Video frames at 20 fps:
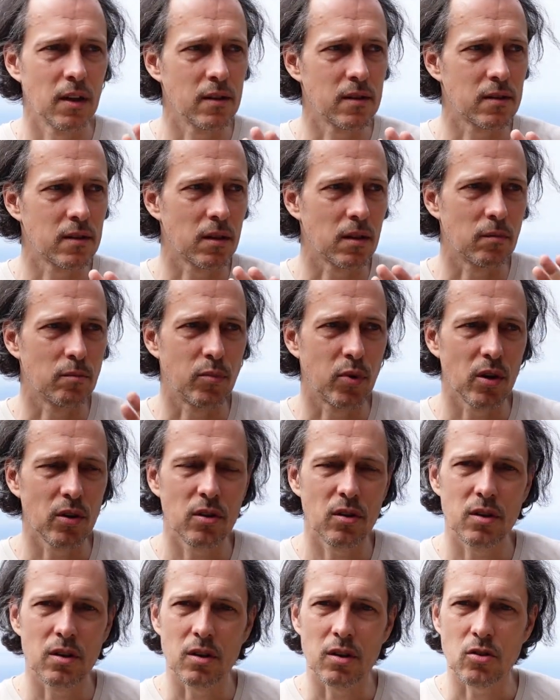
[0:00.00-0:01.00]
is there a
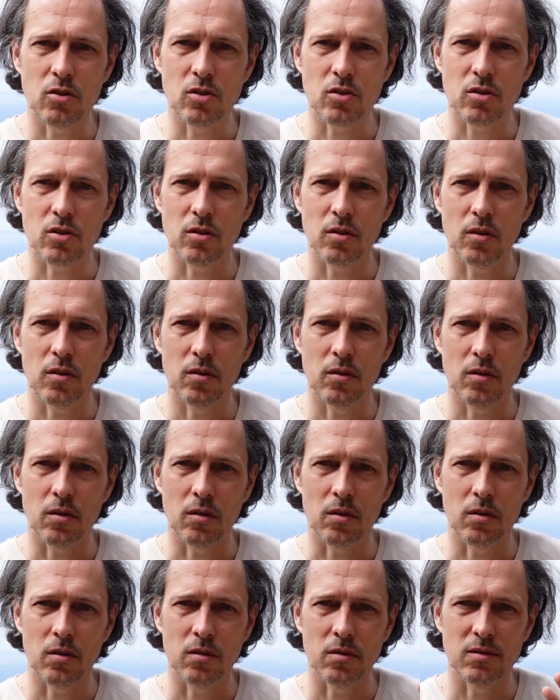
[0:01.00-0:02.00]
bondage
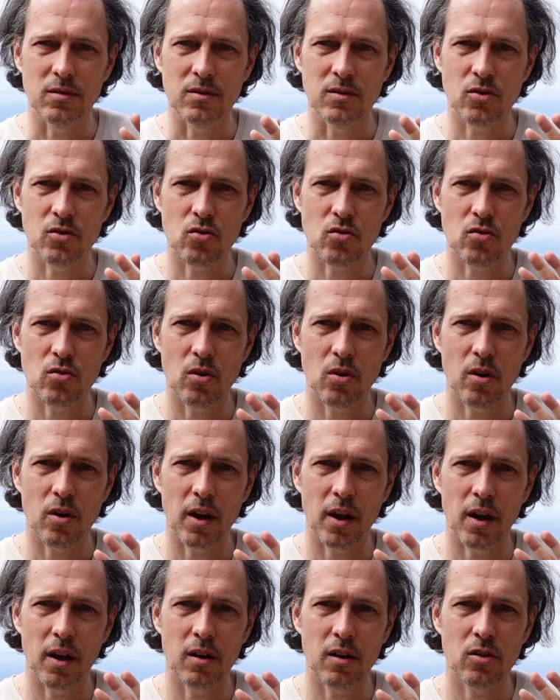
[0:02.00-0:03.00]
or
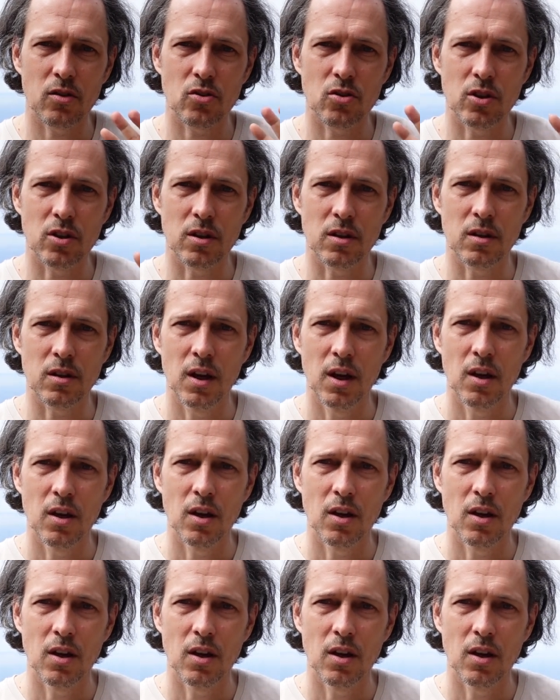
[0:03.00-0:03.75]
strong energy